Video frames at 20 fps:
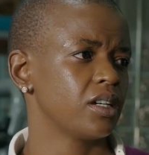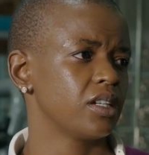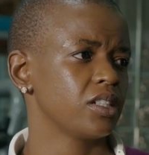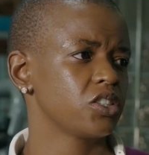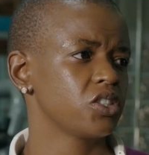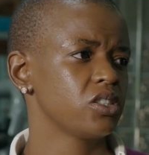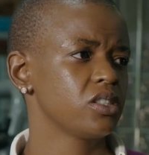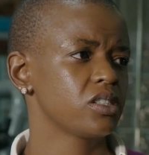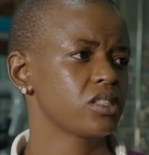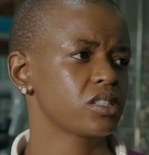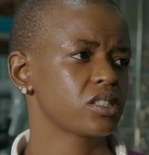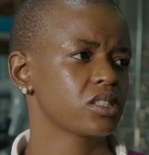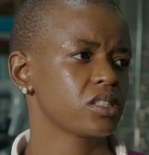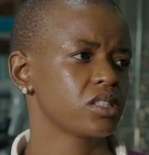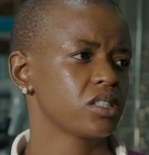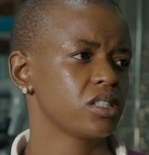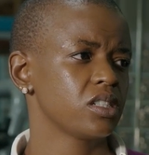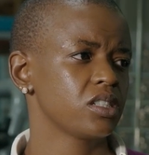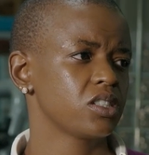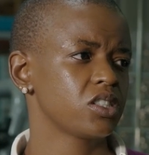just
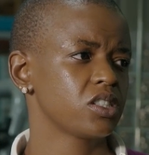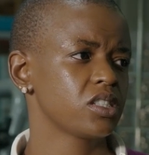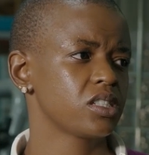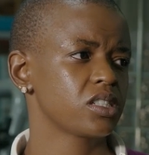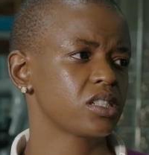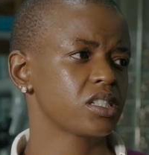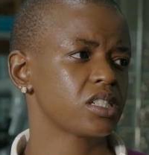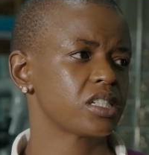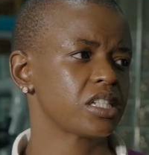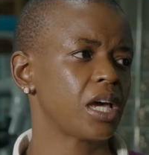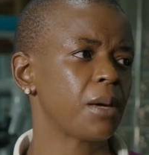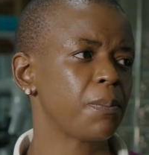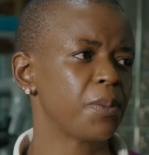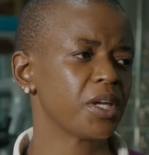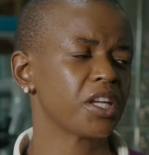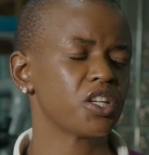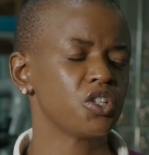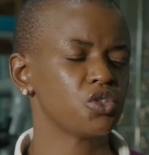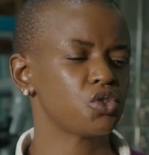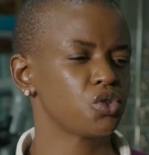
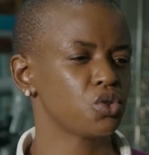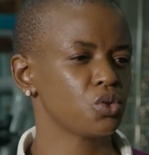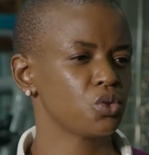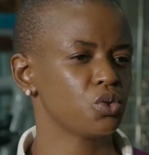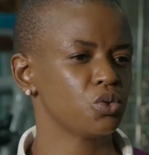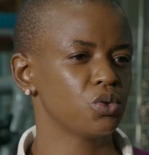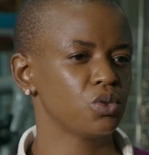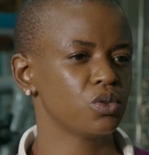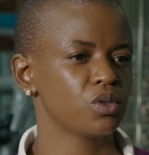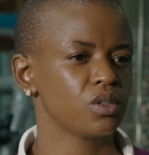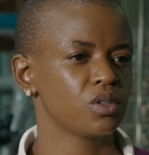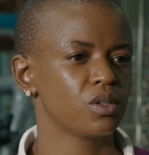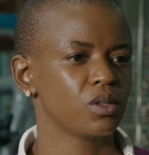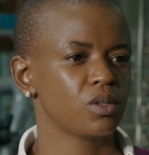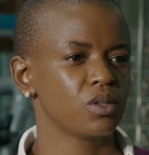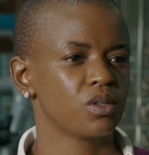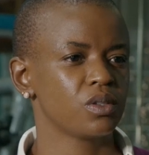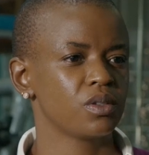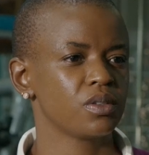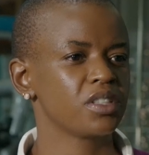tapping into
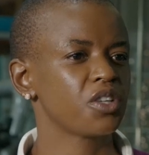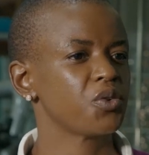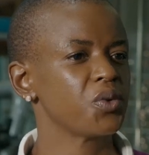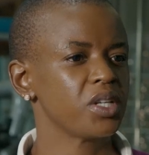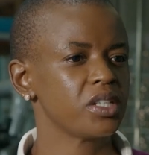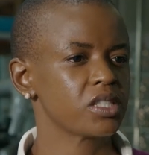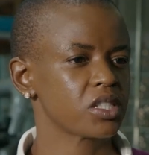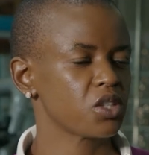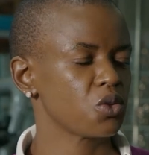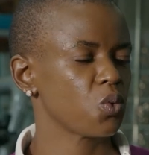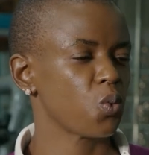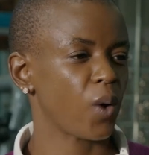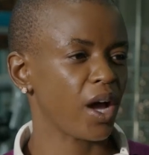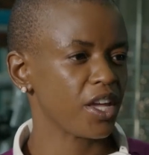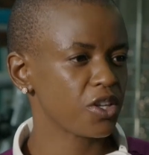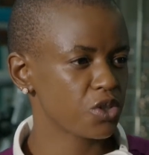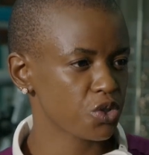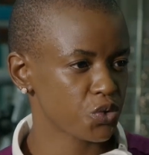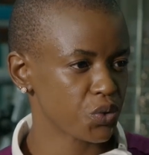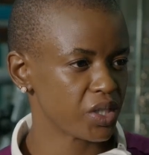the reason why
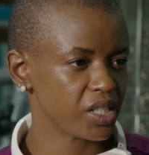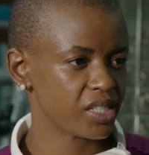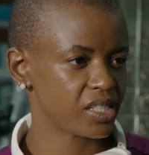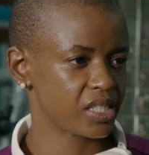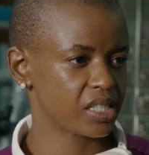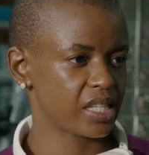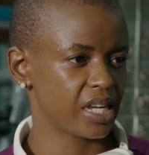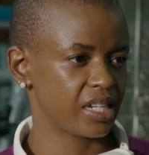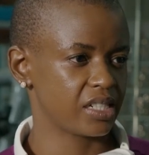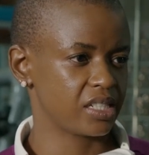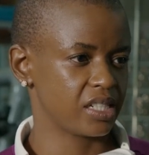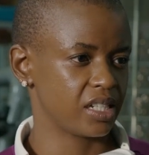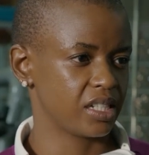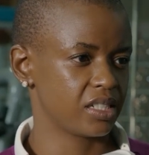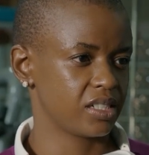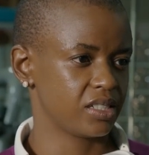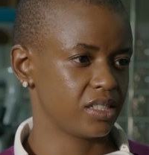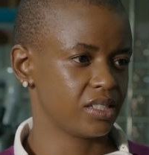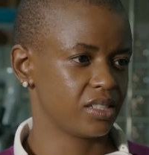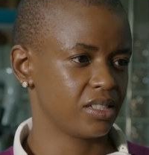you really
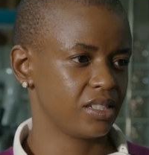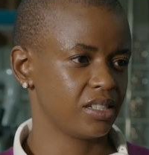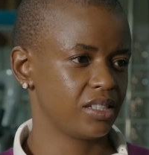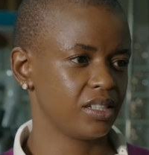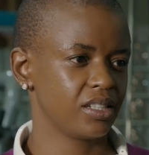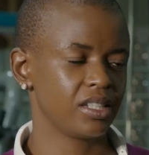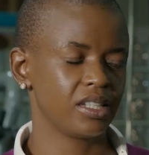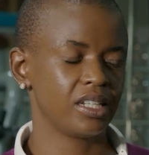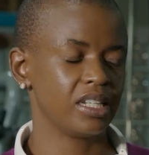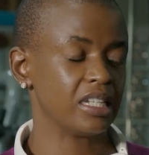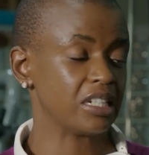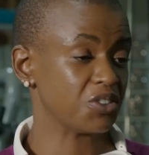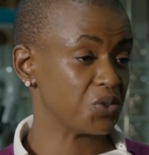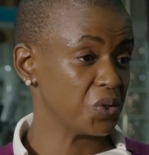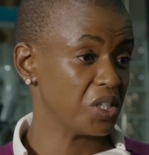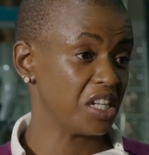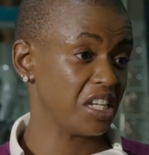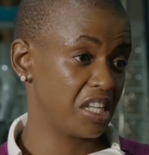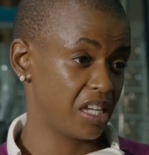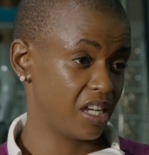started. It
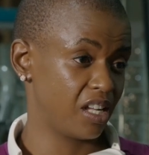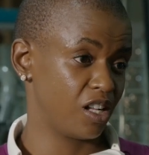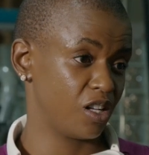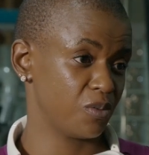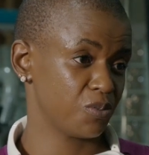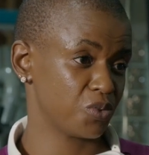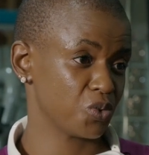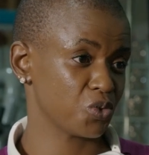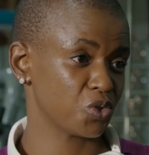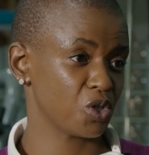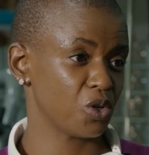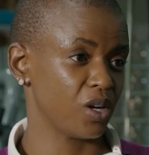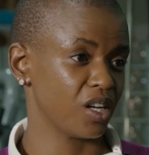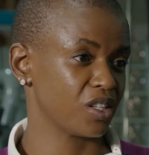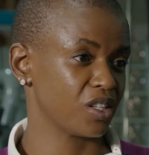really helps. And